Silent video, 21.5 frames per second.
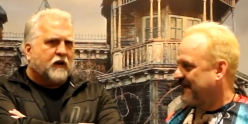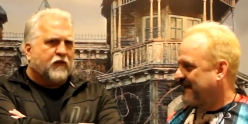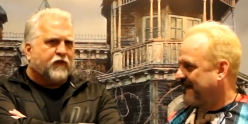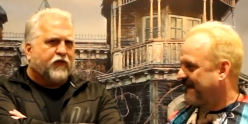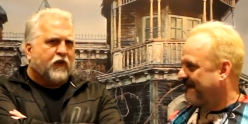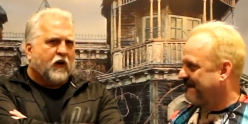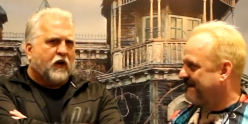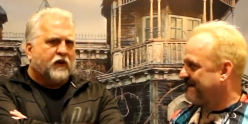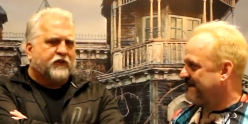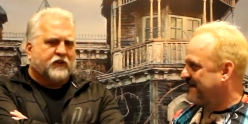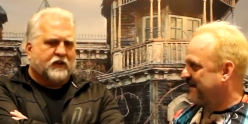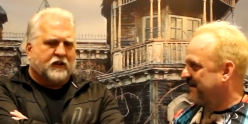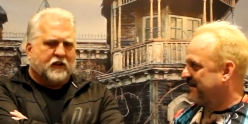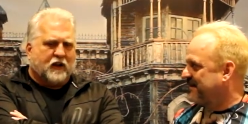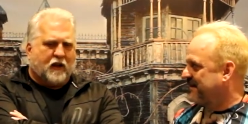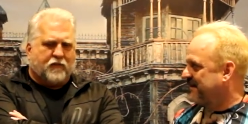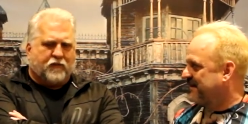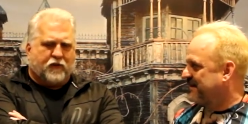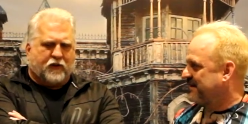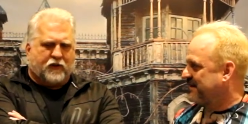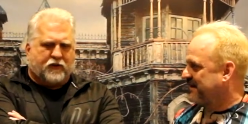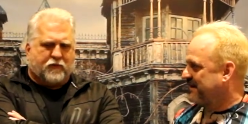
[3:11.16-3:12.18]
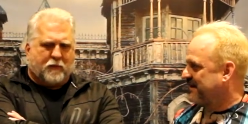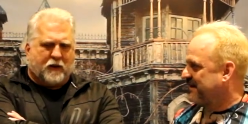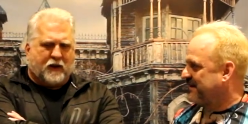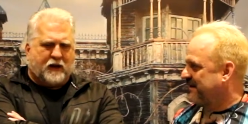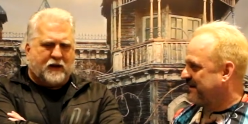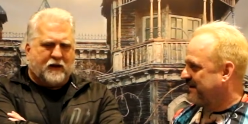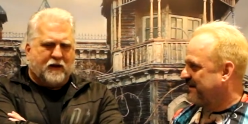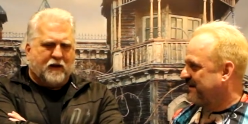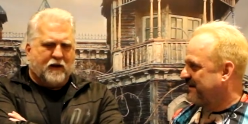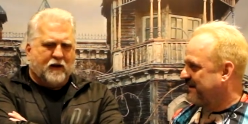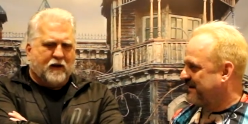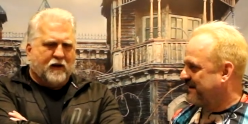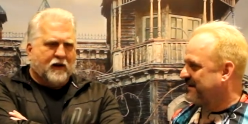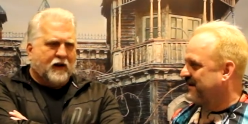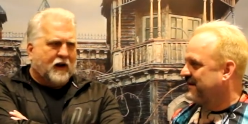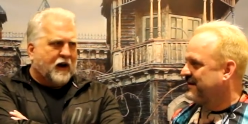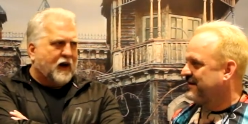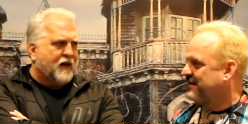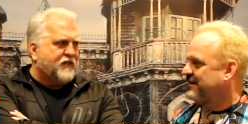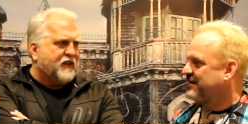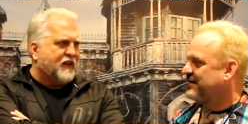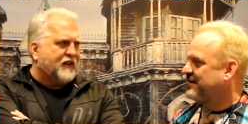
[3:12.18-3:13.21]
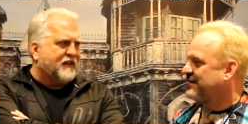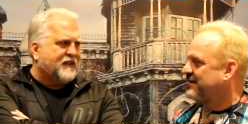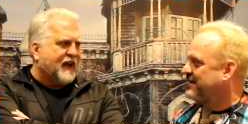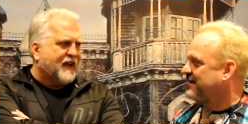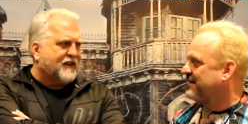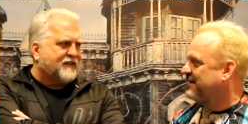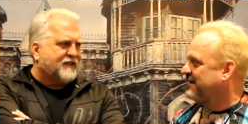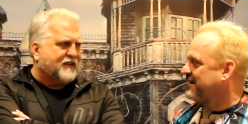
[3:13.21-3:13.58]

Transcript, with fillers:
Speaker 1: falls in love with me. I think that's